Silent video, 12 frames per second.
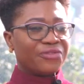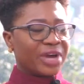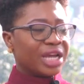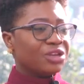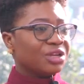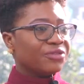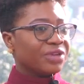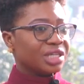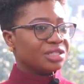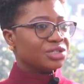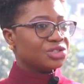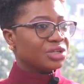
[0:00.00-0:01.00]
find
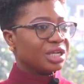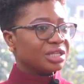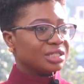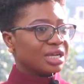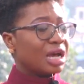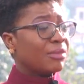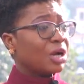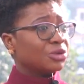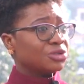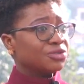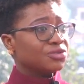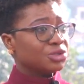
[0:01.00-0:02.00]
university students come
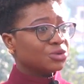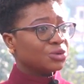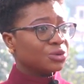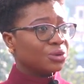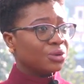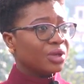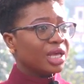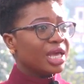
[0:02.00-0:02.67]
out of school